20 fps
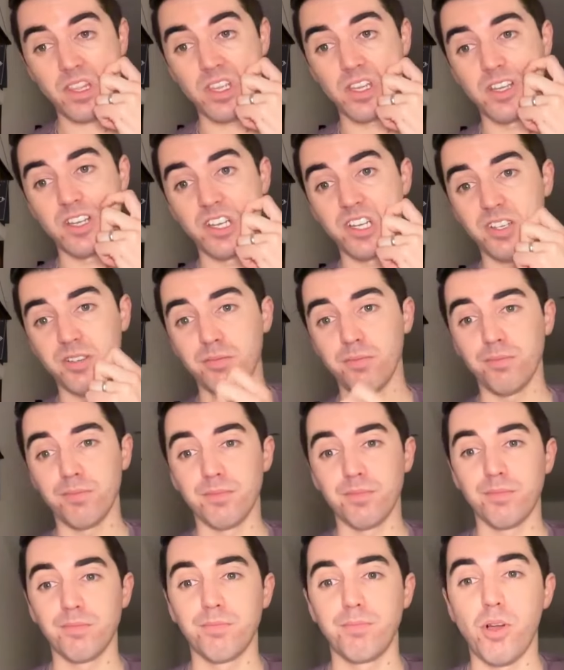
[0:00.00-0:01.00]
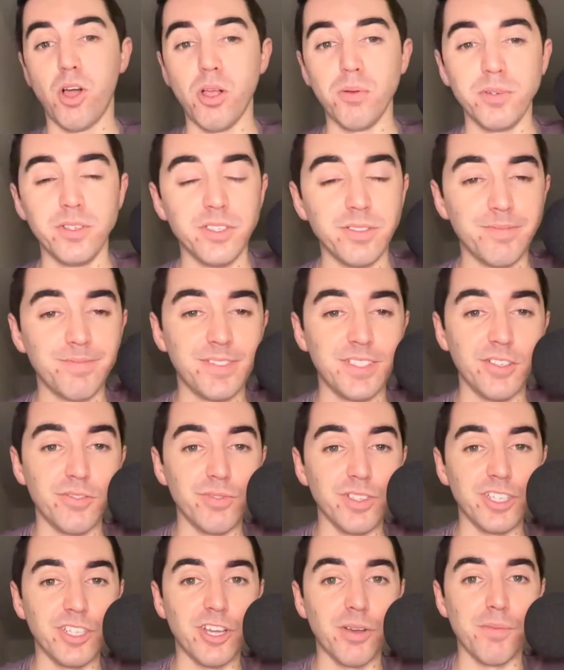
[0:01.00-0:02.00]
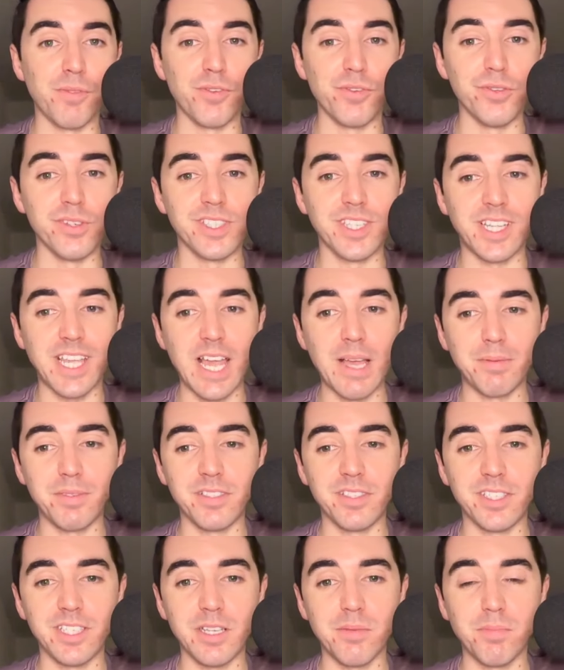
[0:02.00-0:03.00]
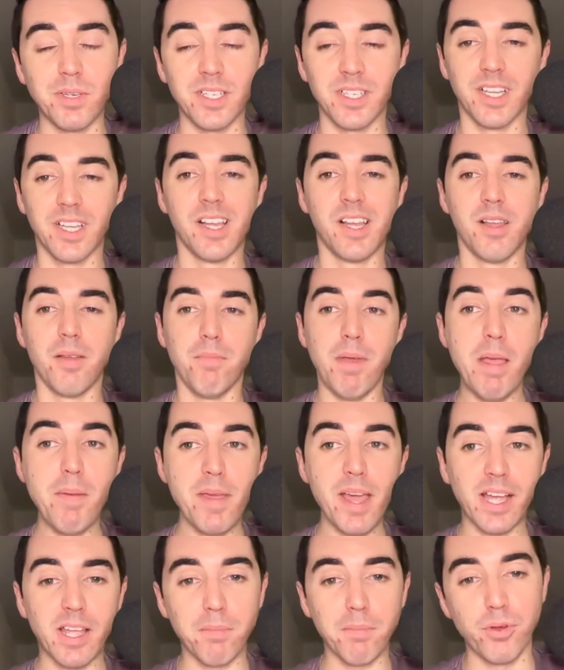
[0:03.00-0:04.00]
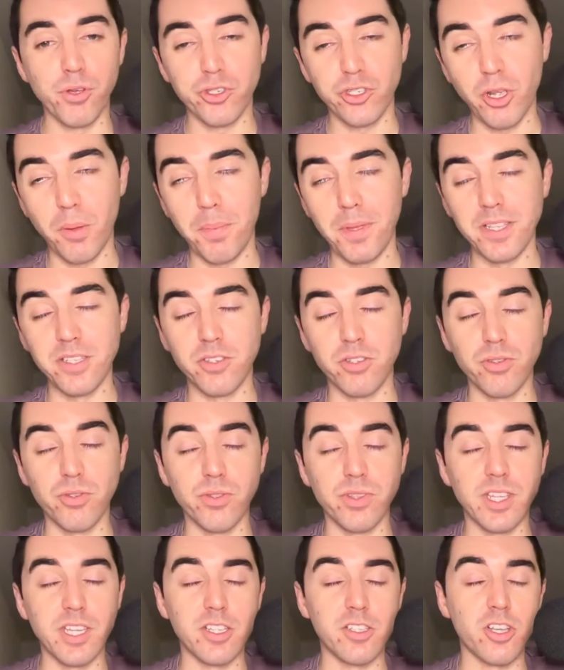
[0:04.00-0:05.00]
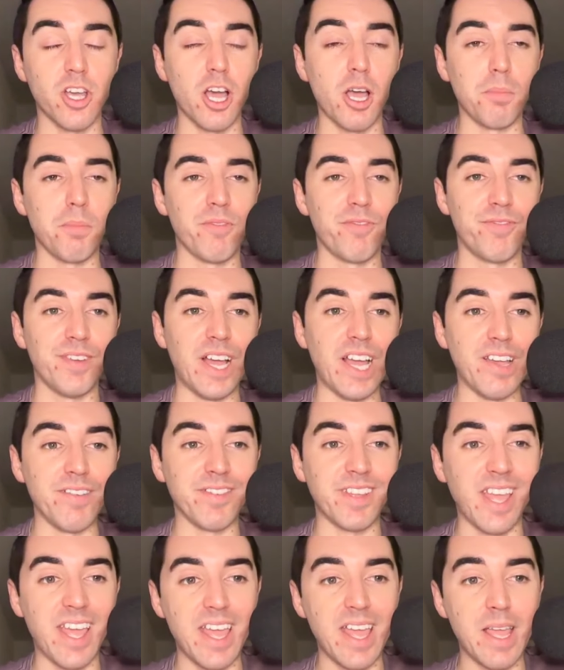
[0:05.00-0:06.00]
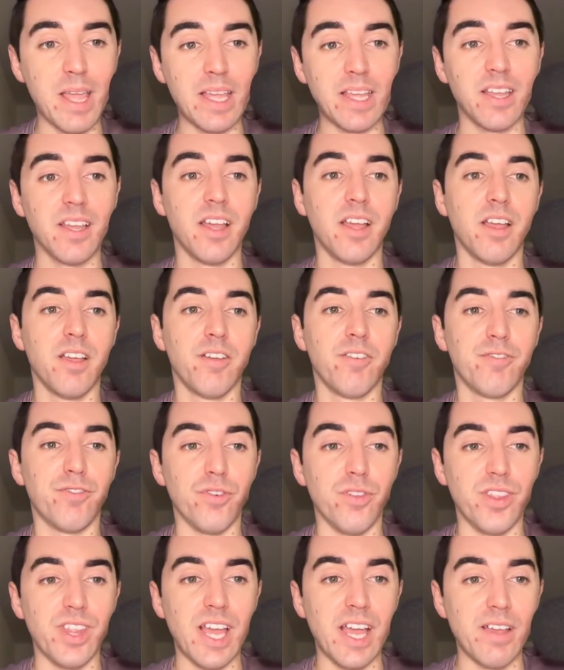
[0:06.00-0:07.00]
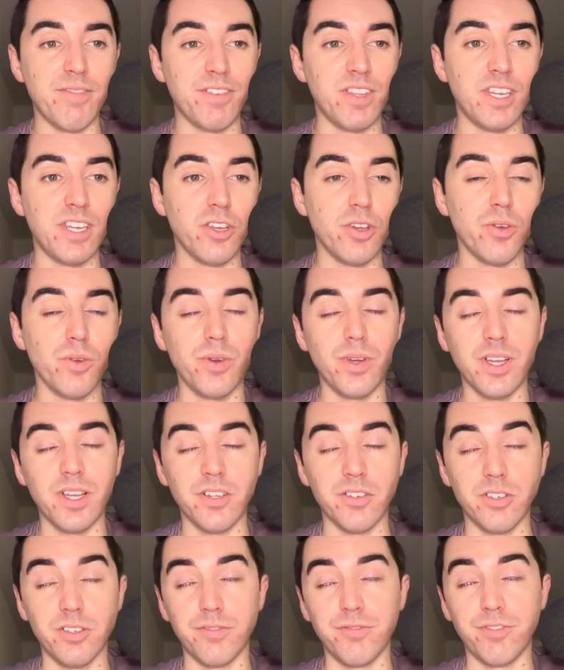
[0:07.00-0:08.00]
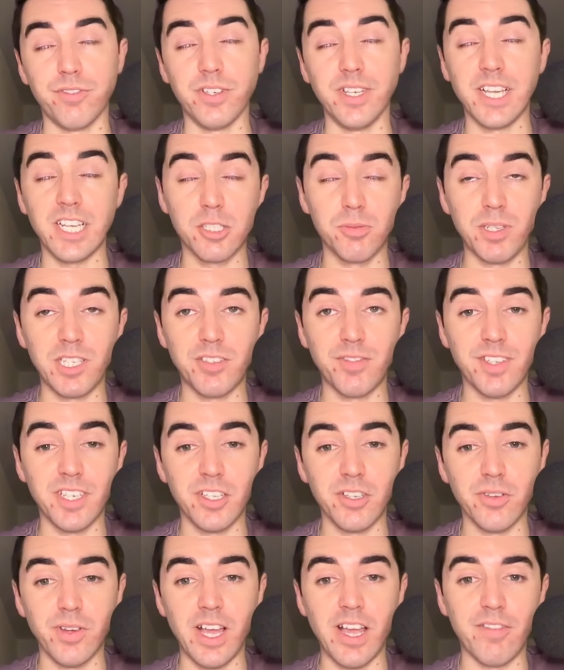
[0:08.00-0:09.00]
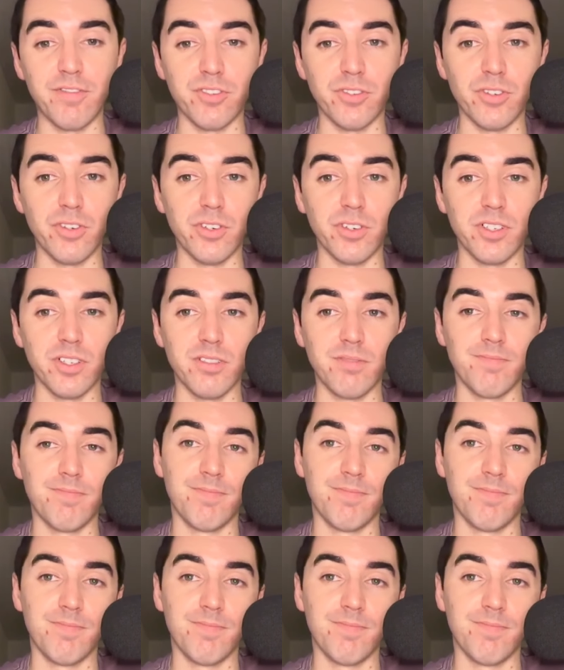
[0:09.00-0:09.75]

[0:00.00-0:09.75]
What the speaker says: Palmer didn't really come through as the captaincy, but maybe I can push up into the top 5K for that video, or for next week's video after